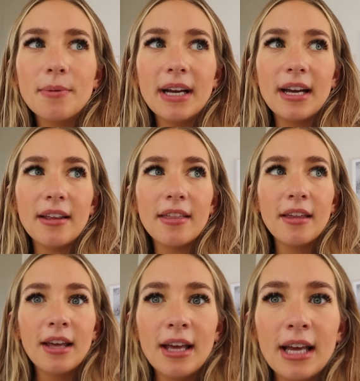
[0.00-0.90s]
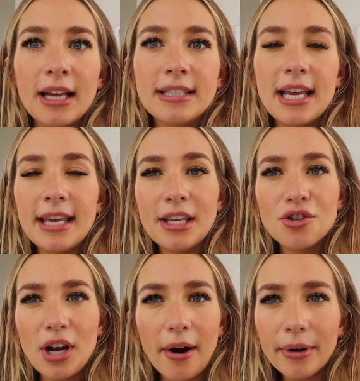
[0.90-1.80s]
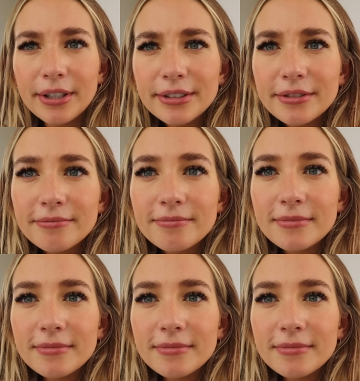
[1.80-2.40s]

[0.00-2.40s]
with taking showers,